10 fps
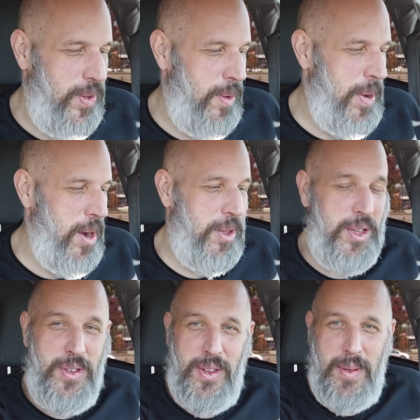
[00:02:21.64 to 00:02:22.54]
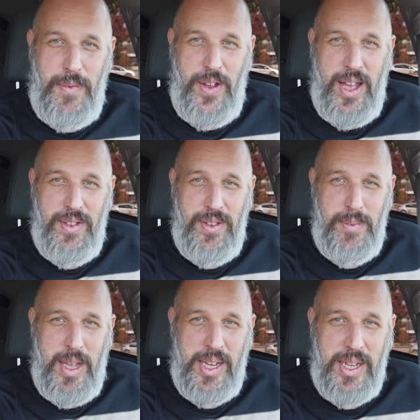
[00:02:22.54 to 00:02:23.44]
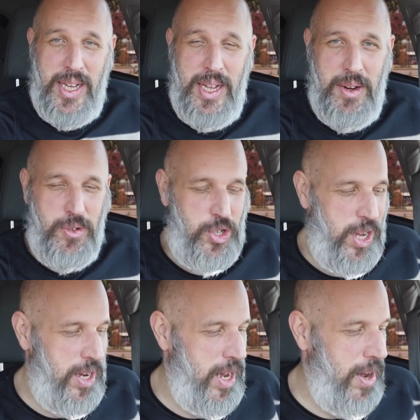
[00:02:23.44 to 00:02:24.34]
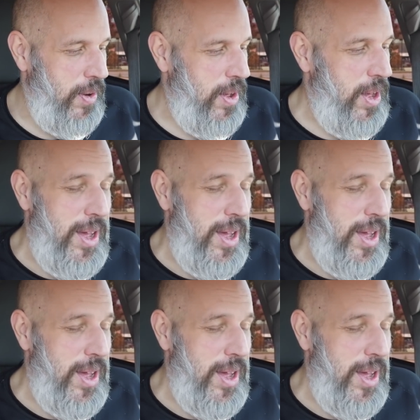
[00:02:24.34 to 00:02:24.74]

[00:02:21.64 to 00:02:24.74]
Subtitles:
apparently Slim Fast is making keto shit now.